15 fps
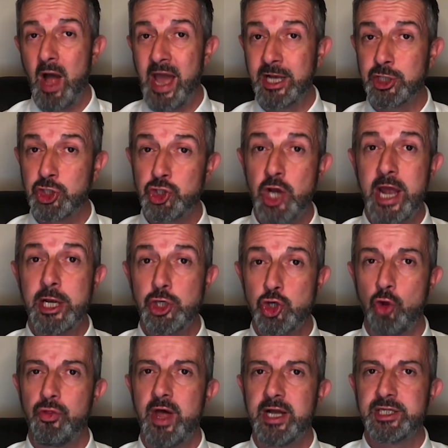exchange
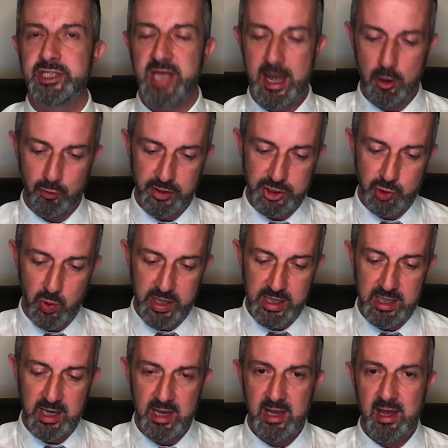on their sale this week,